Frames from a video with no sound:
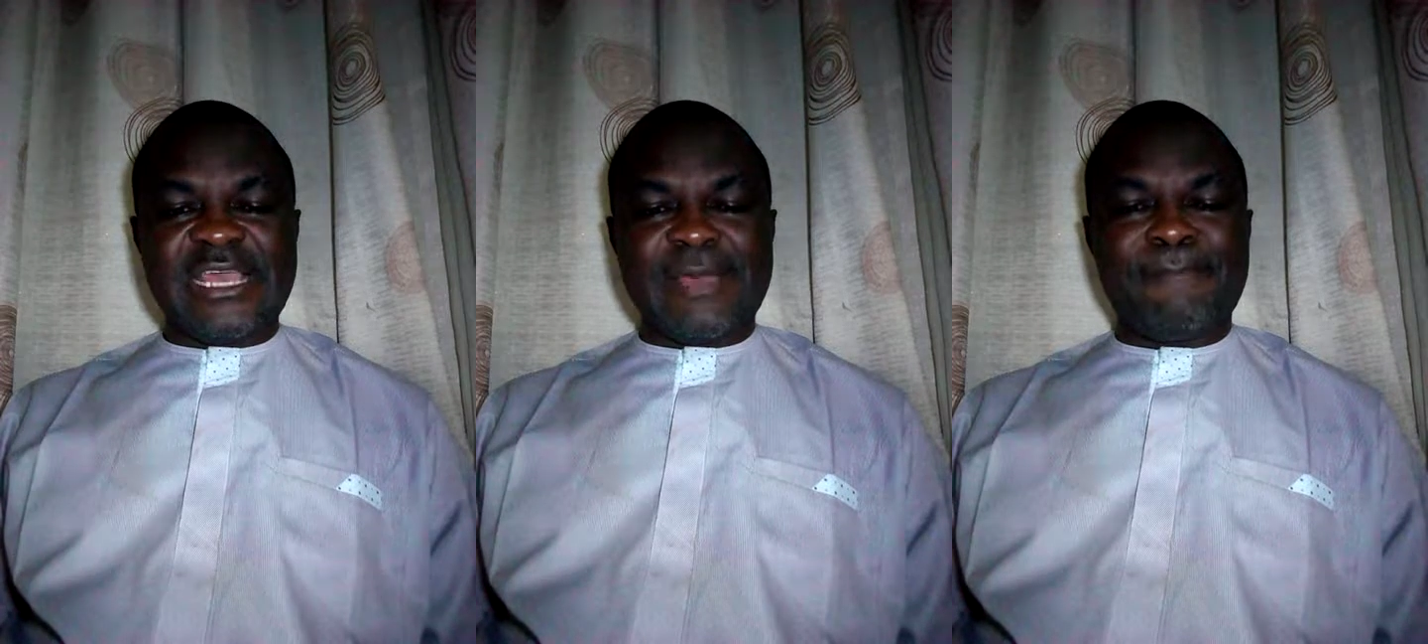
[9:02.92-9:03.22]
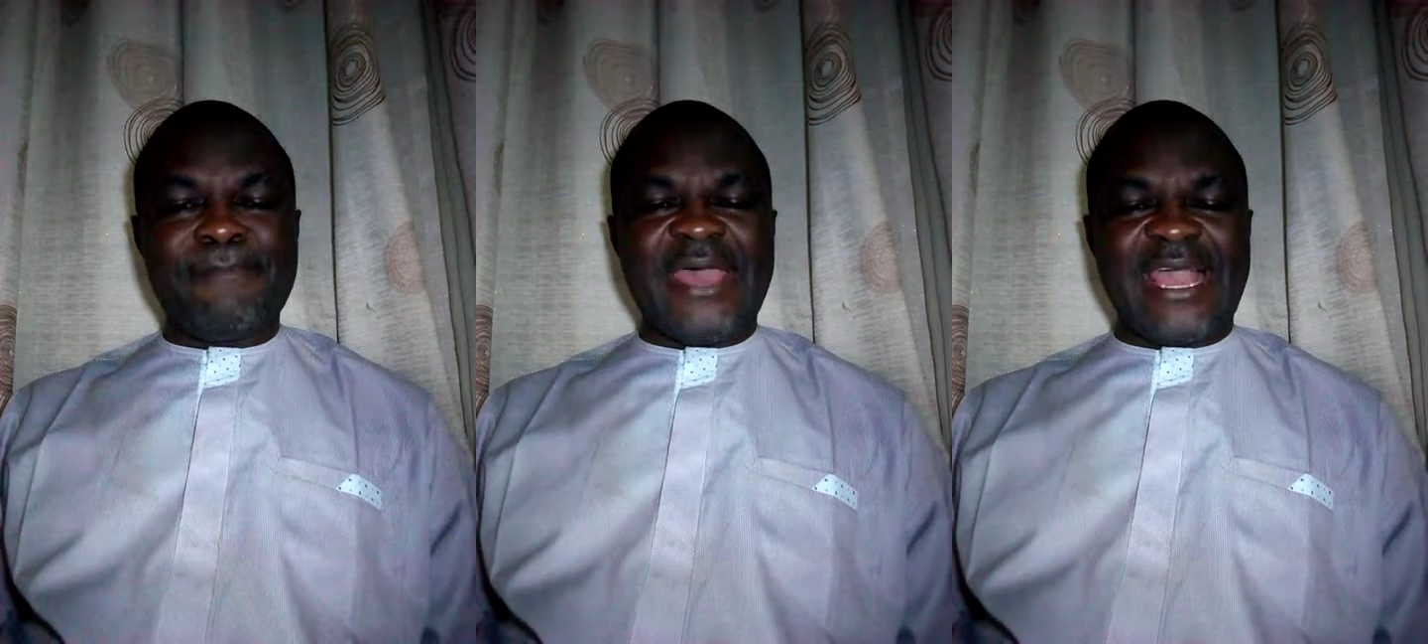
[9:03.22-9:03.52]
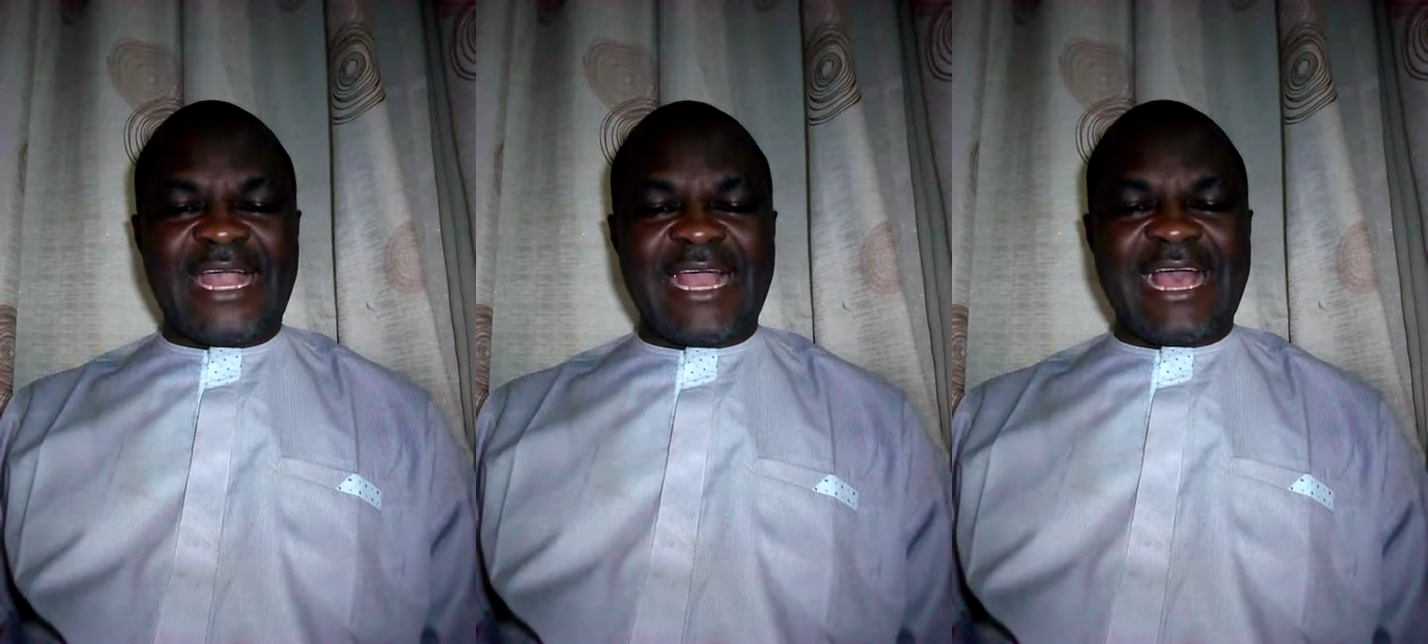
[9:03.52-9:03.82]
a
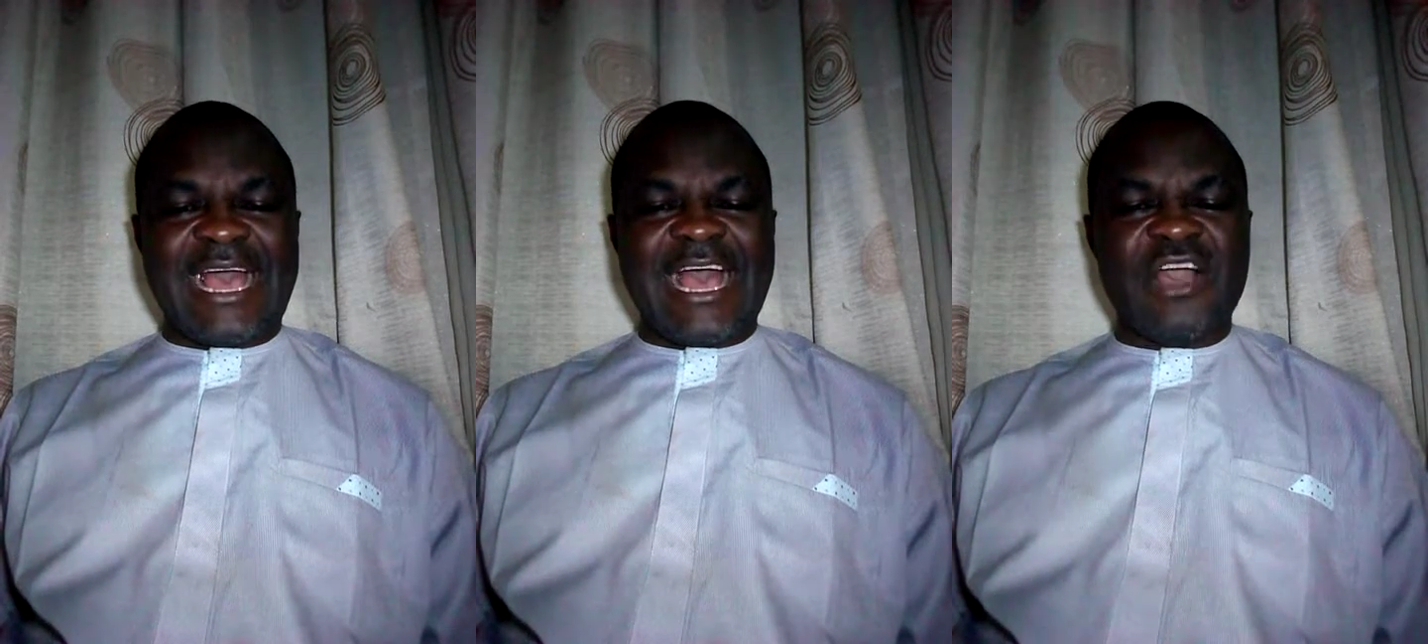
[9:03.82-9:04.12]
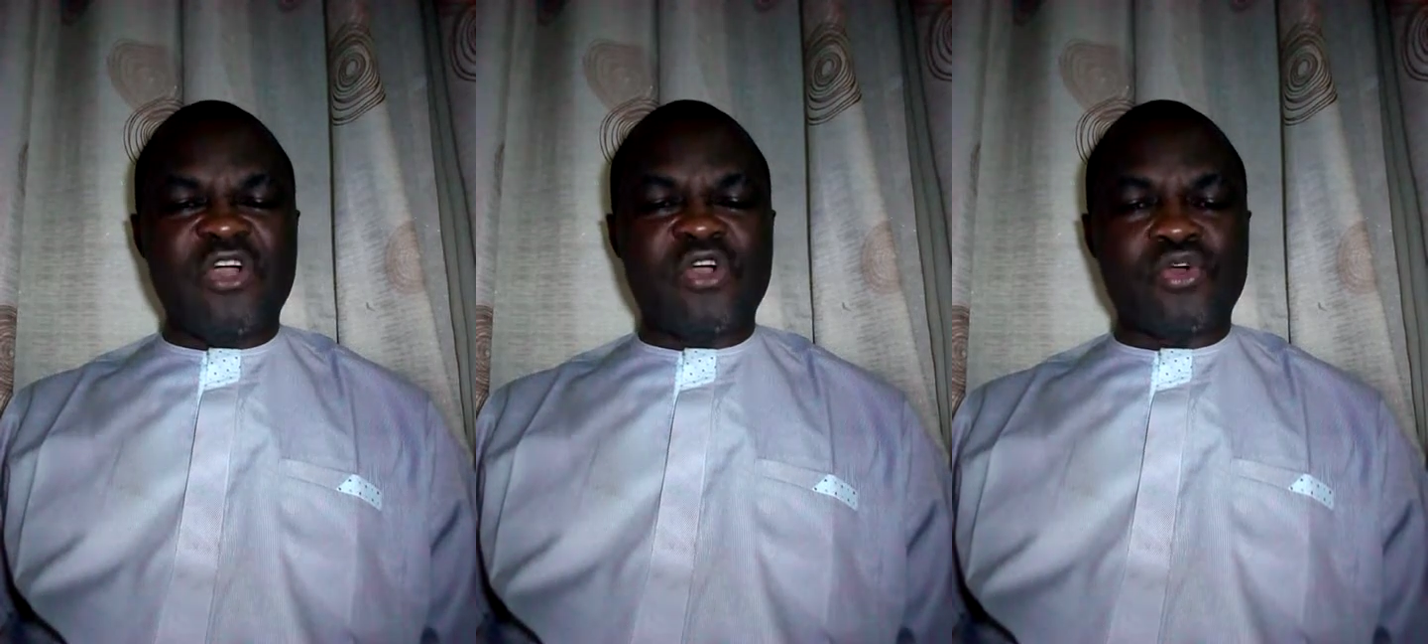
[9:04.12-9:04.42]
peck and